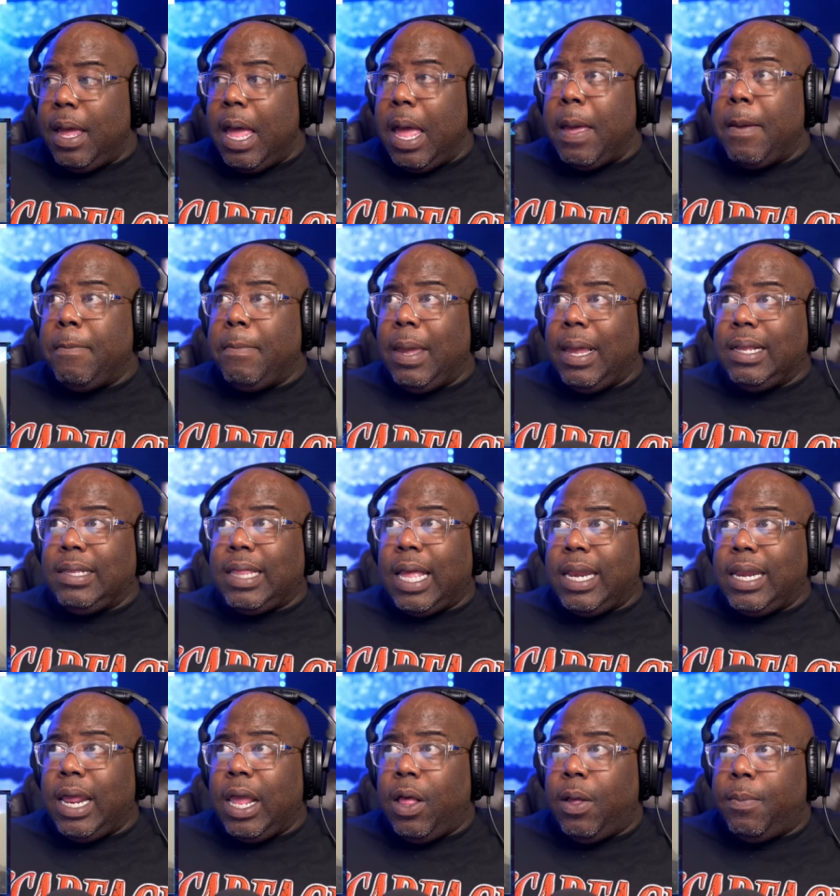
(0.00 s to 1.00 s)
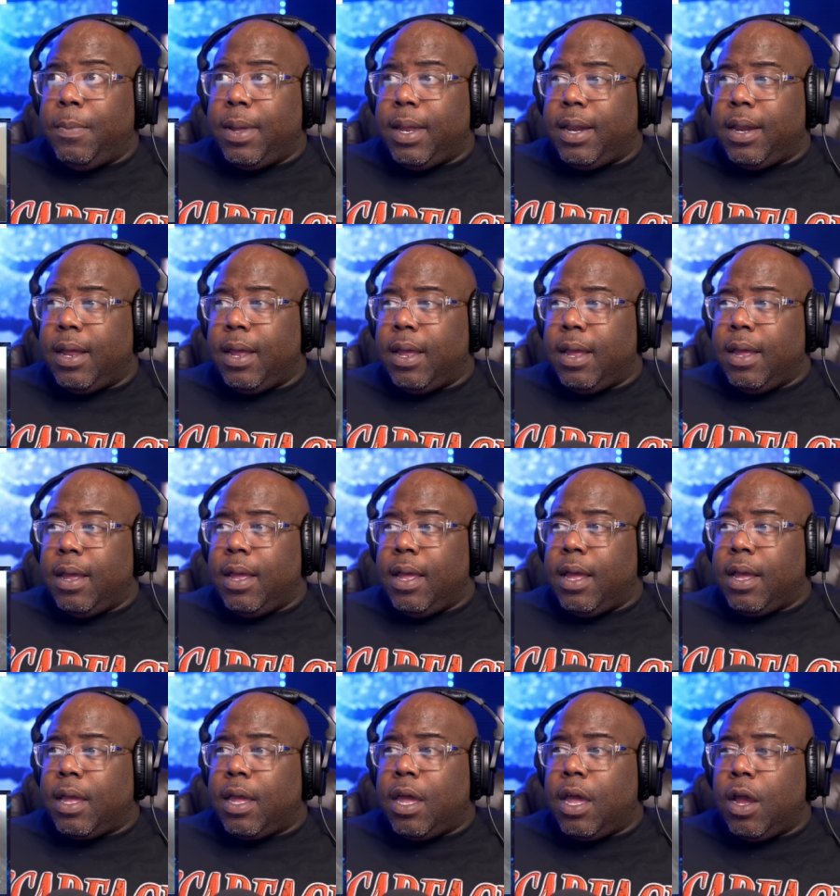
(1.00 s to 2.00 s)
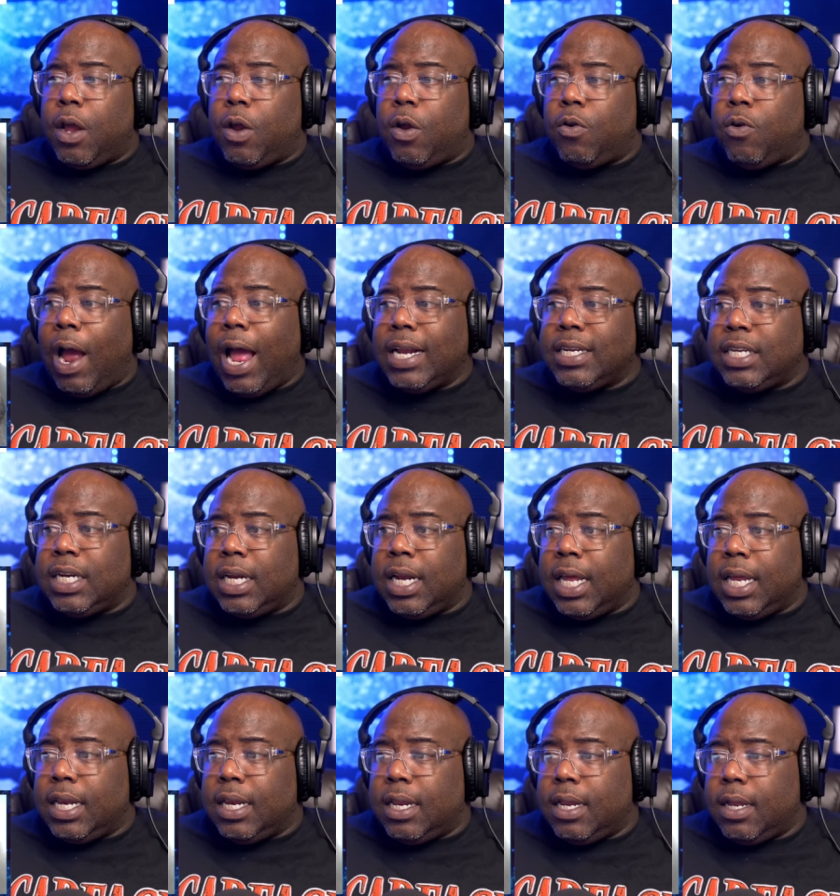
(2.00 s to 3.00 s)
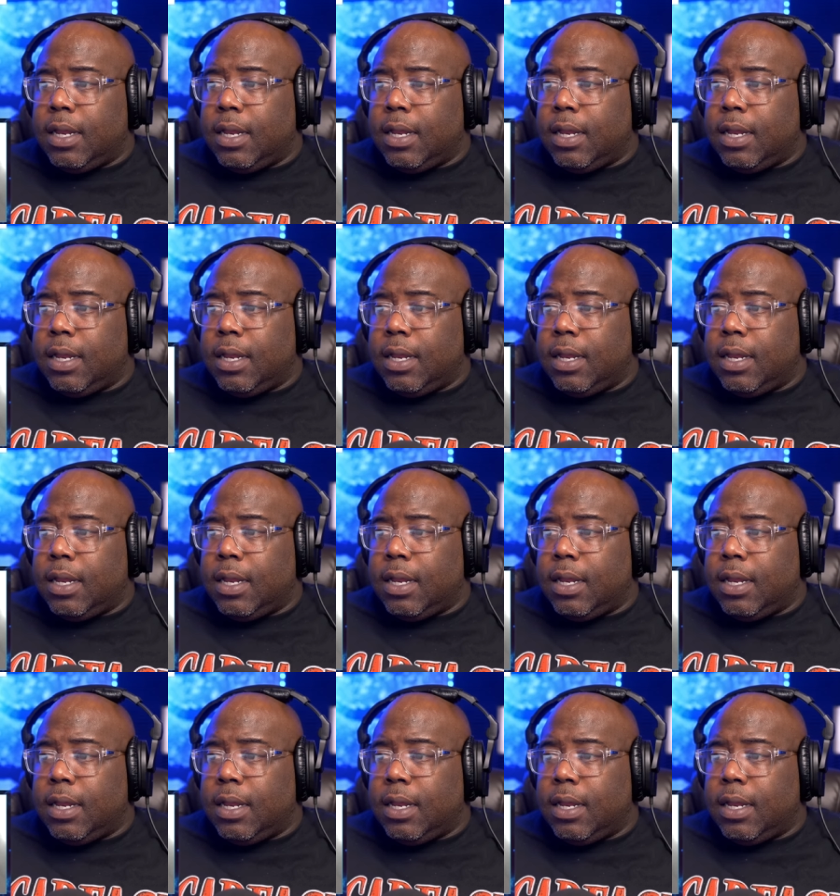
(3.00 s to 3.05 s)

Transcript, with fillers: made that helmet, congratulate.